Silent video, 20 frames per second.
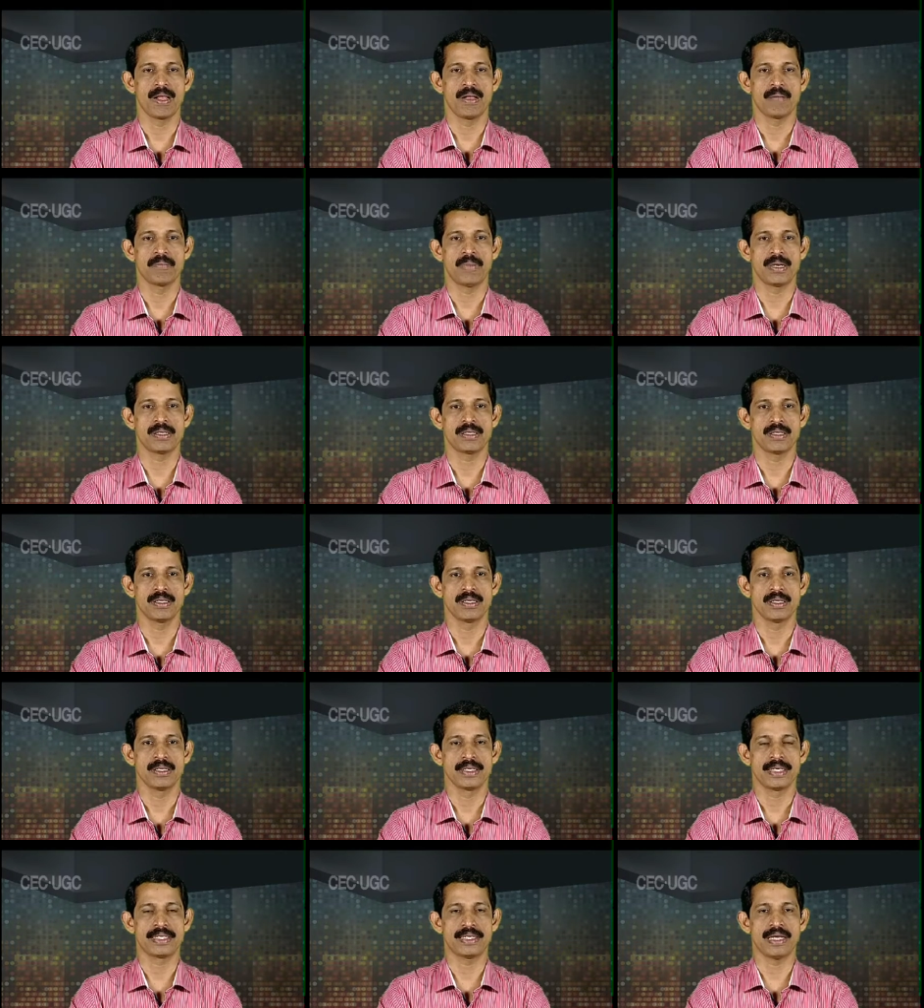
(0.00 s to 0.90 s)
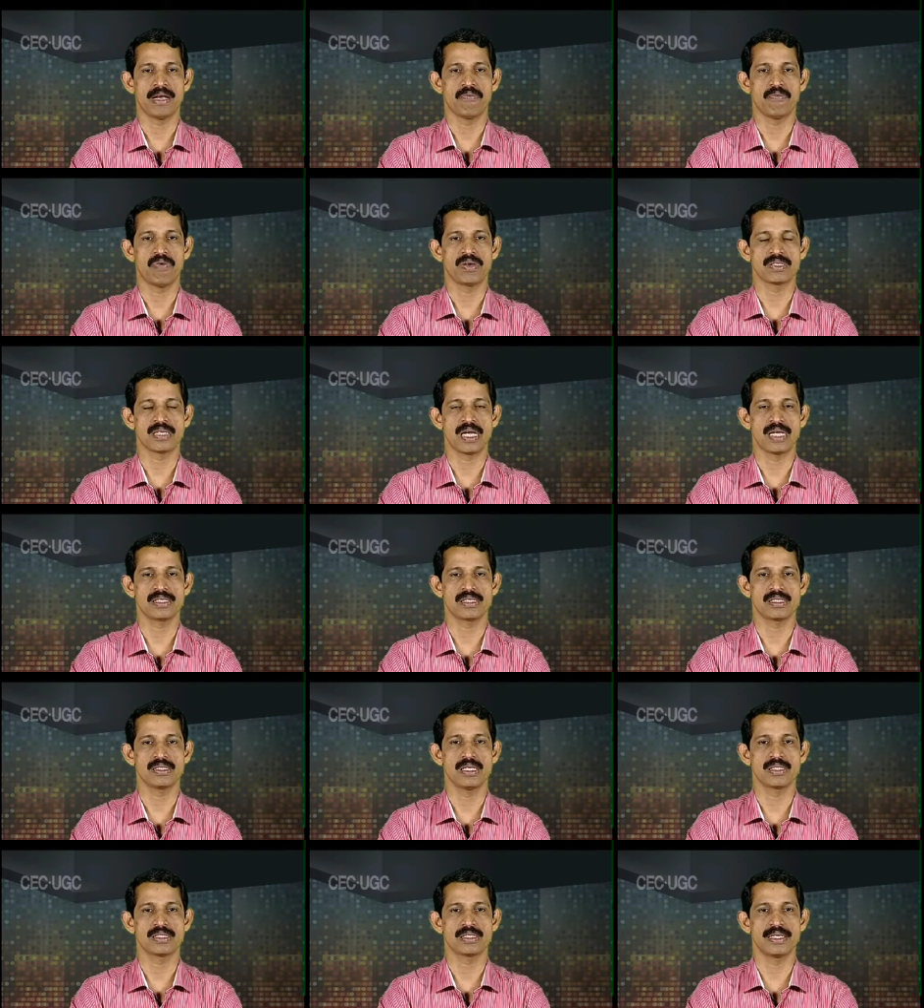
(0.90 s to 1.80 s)
but it
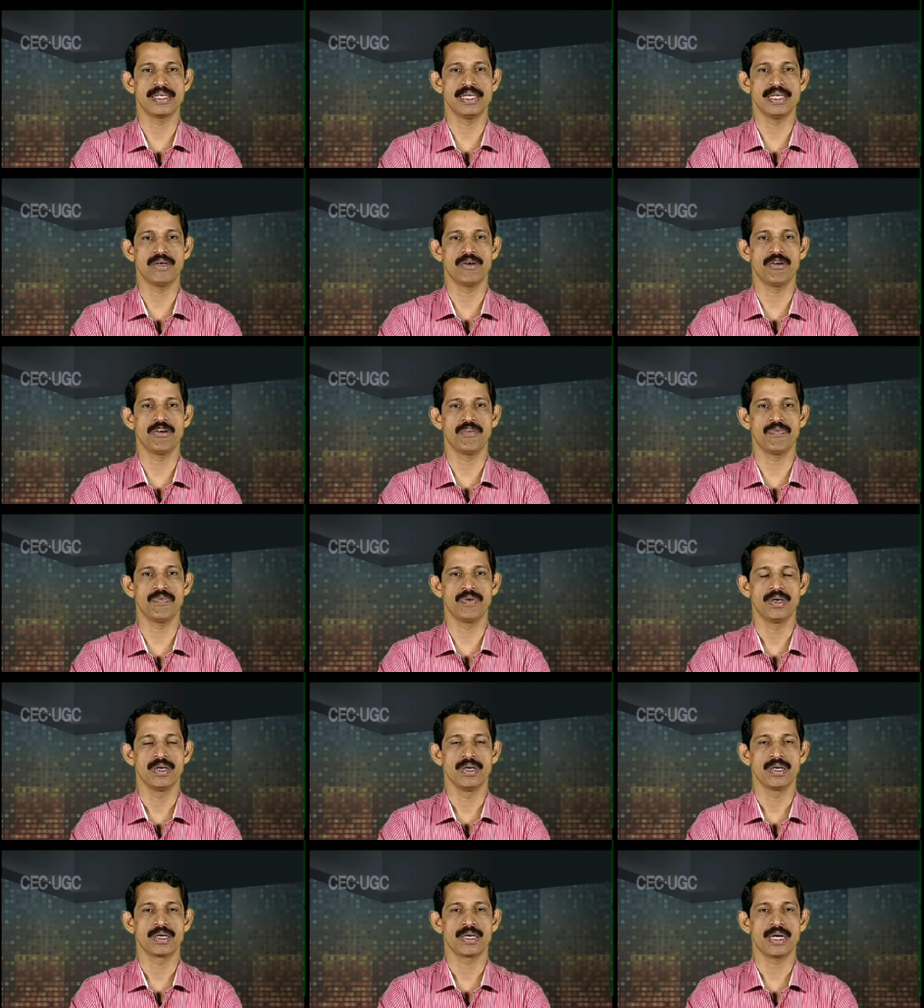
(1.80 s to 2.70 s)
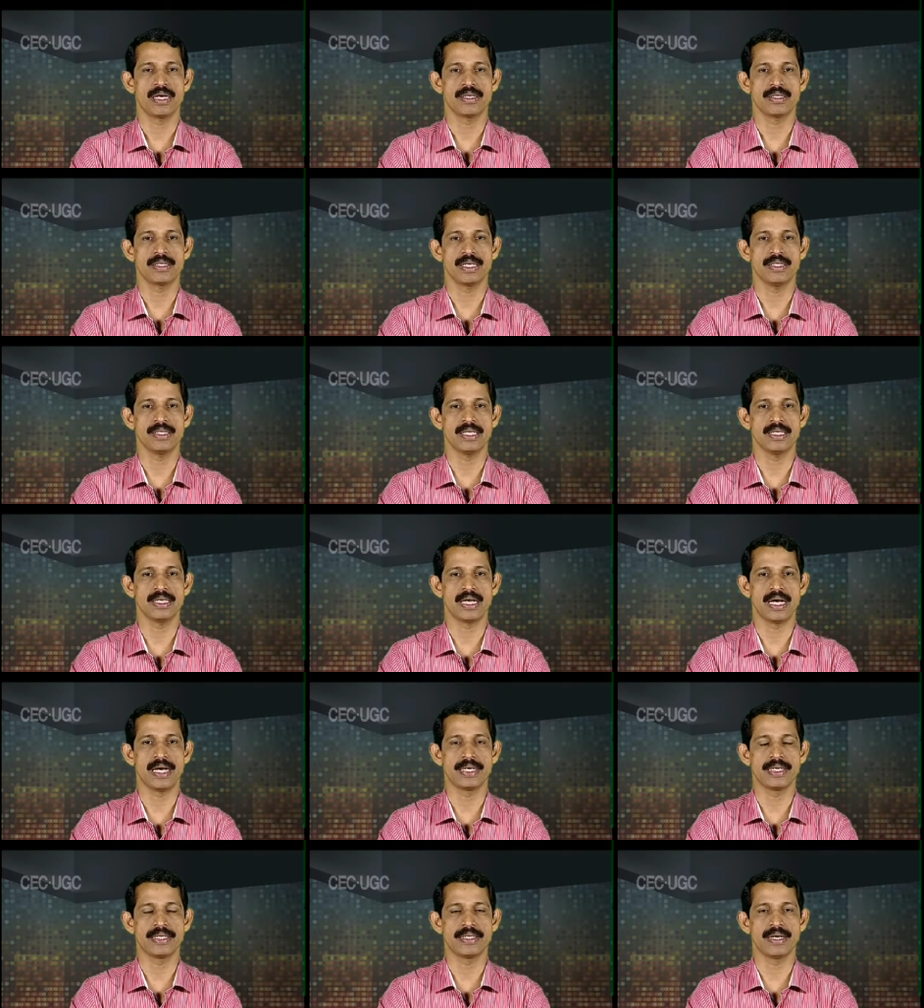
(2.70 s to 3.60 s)
emphasized the study of content and
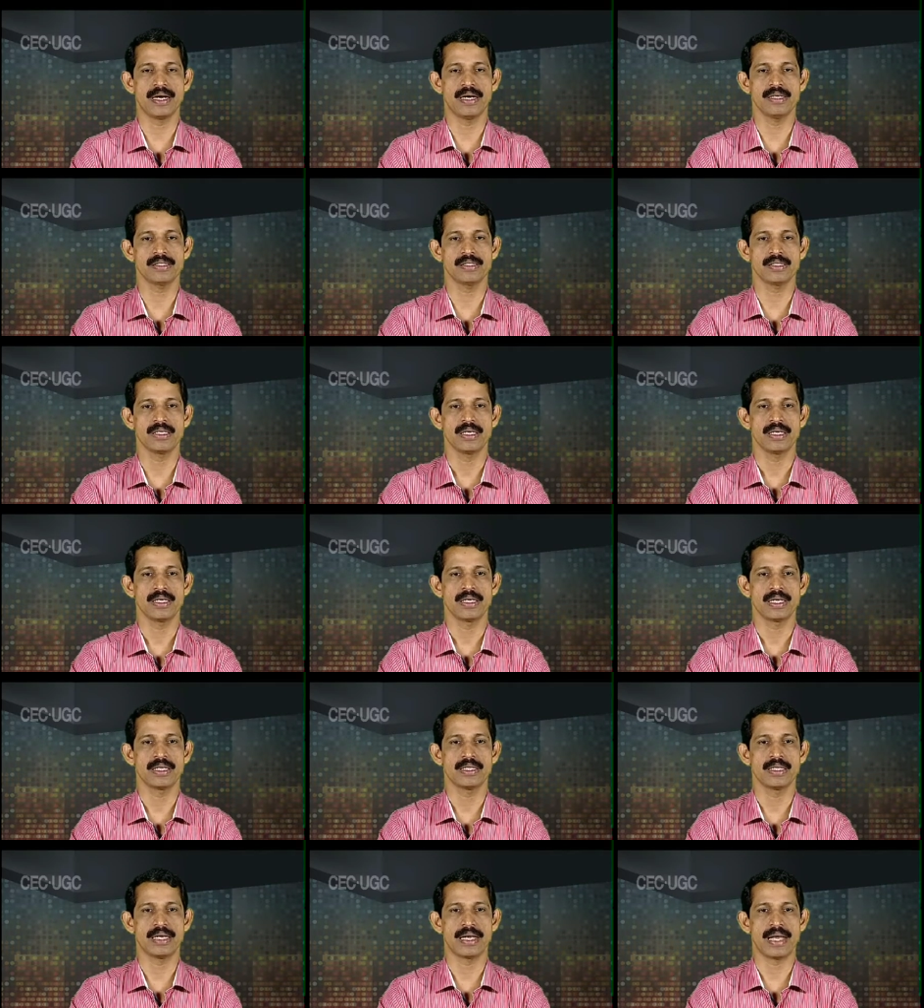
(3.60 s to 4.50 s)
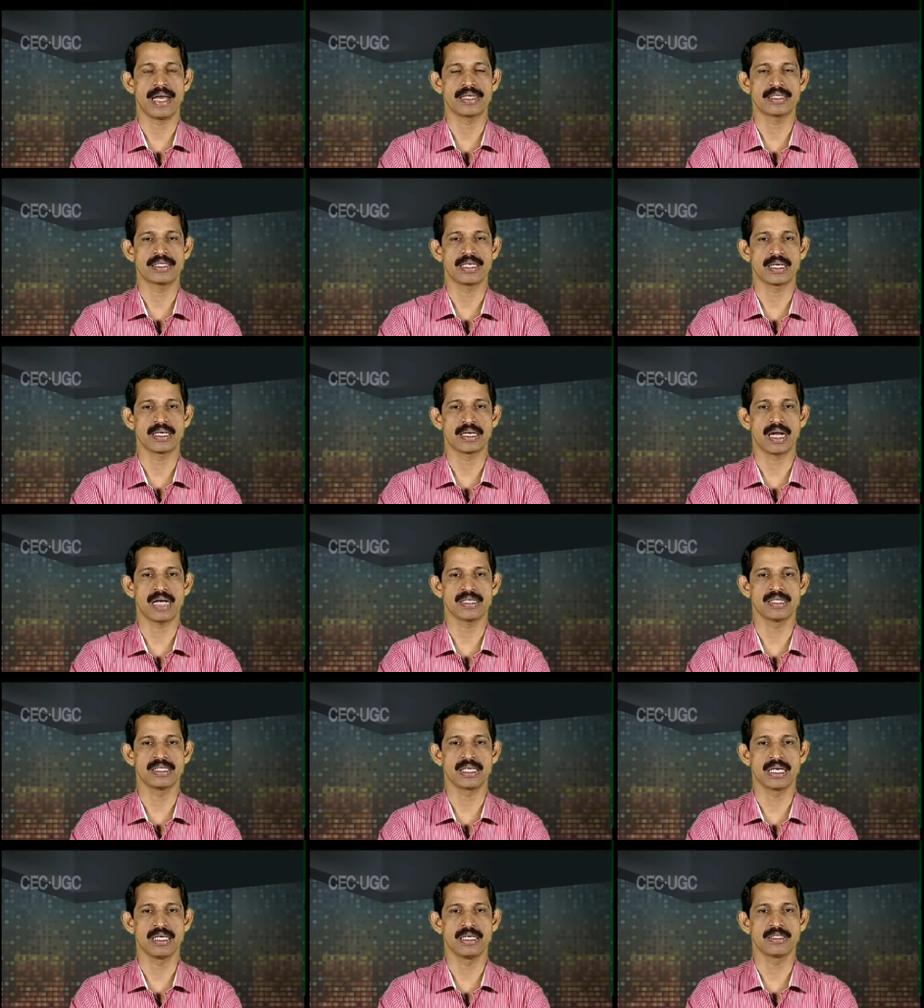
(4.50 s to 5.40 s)
ideas in the ancient
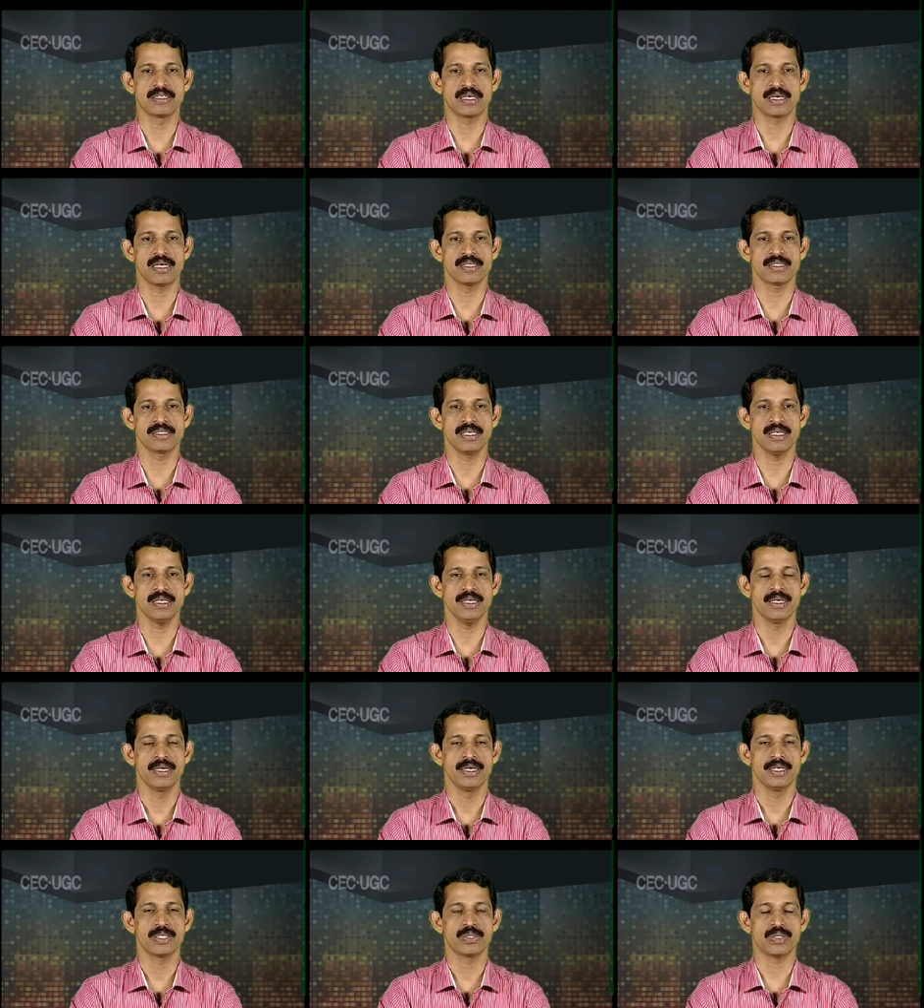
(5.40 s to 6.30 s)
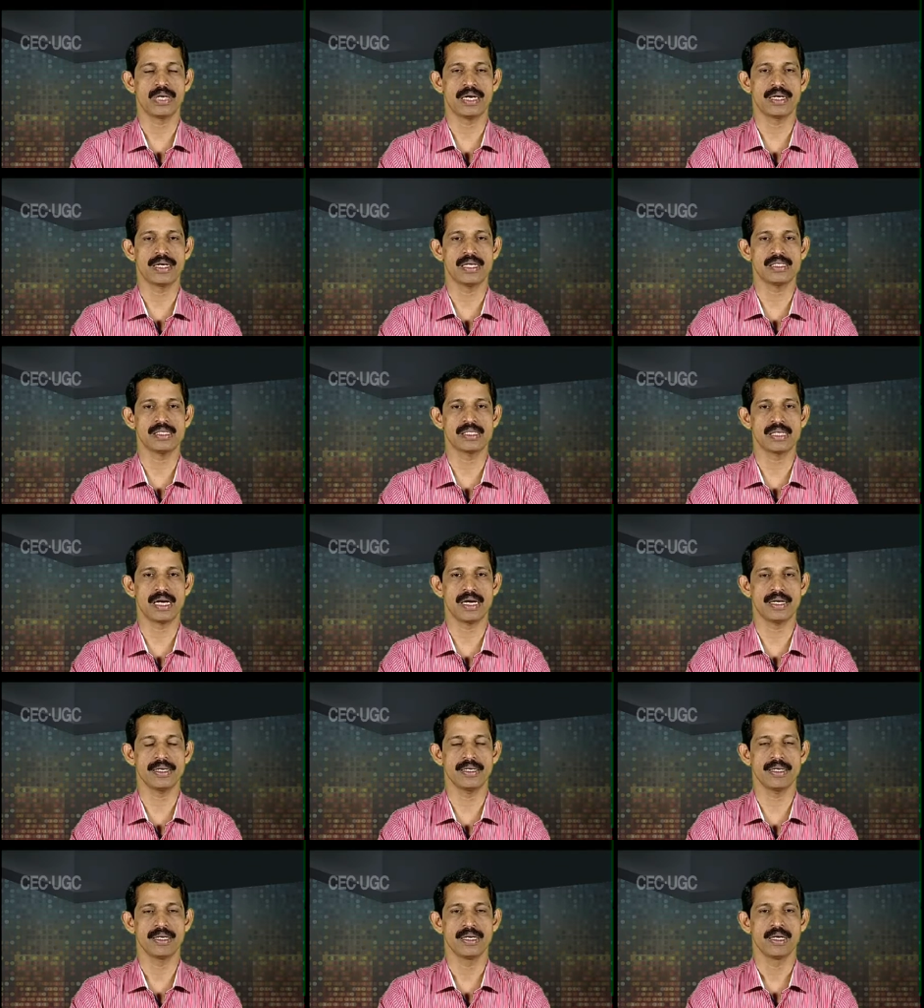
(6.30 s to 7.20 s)
classical literature to
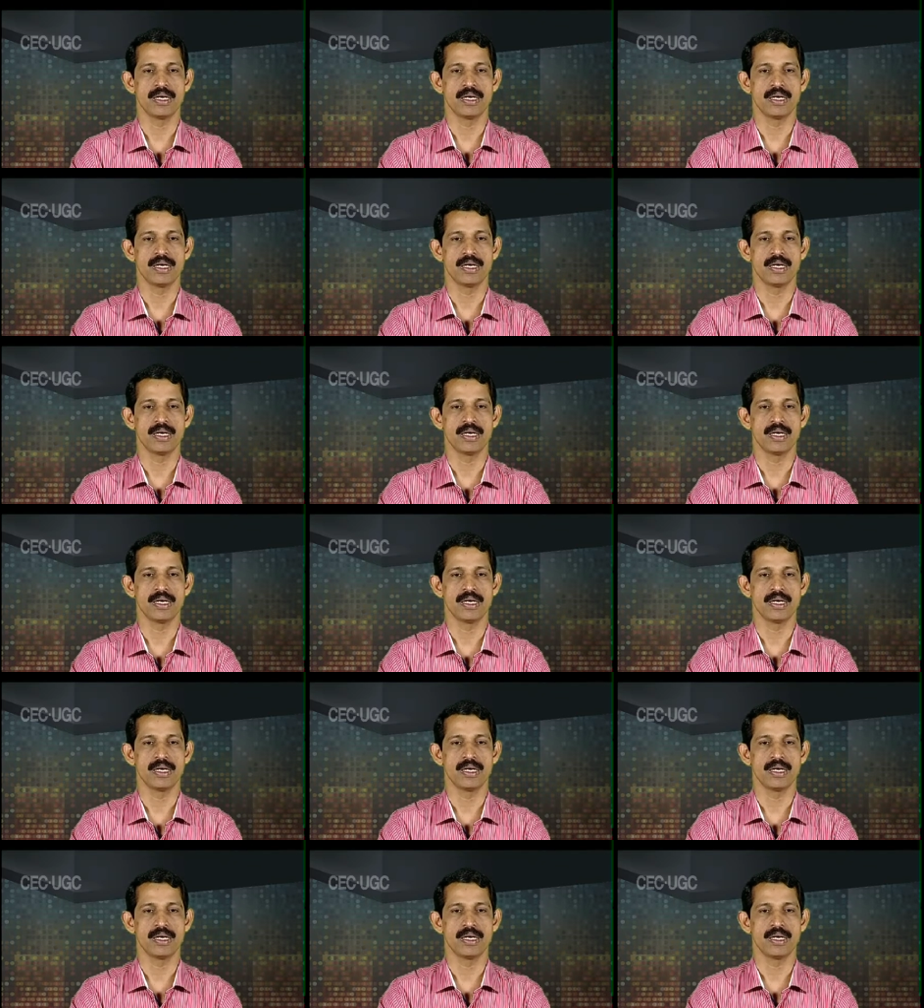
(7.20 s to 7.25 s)
understand